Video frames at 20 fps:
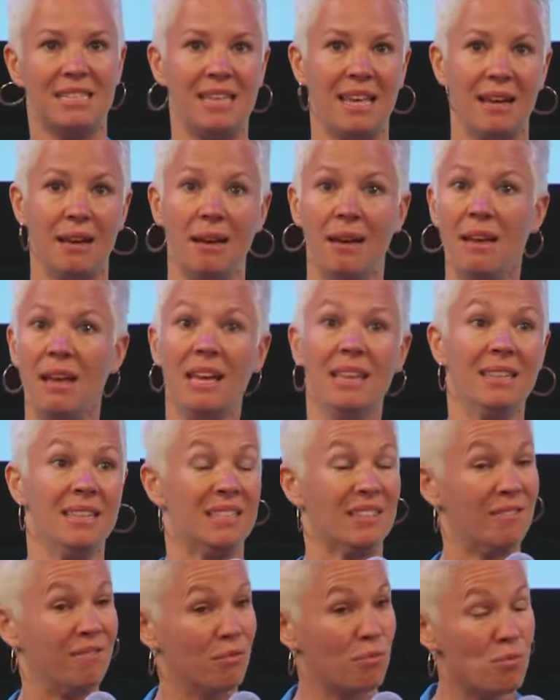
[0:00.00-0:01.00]
thing,
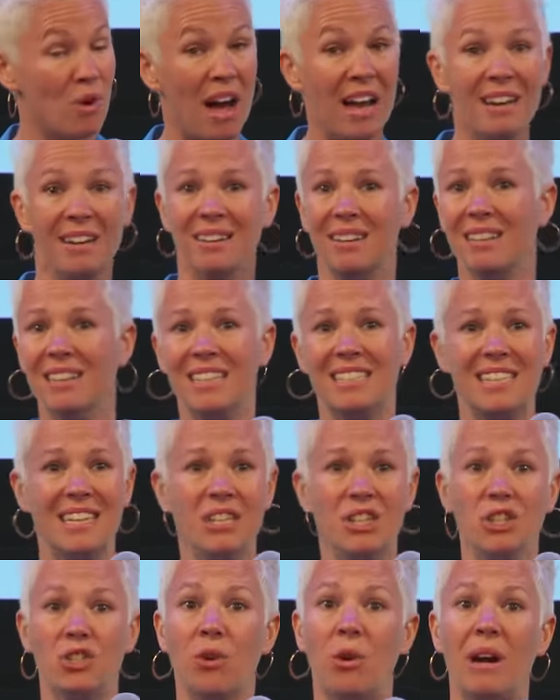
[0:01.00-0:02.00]
let's run, let's
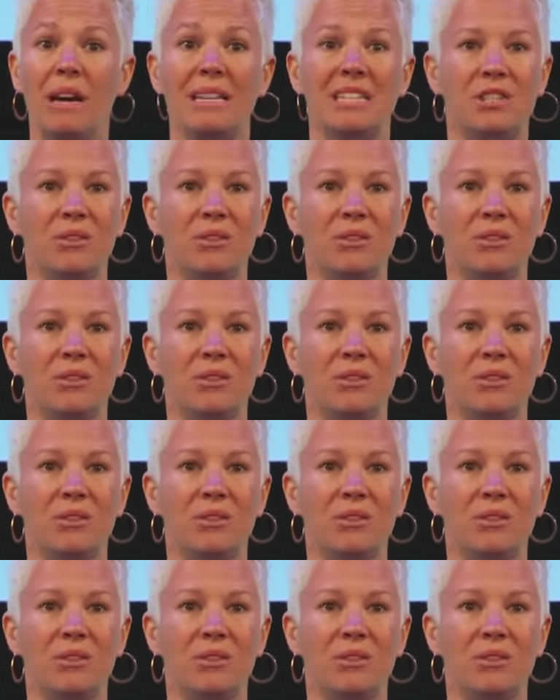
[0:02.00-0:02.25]
enjoy.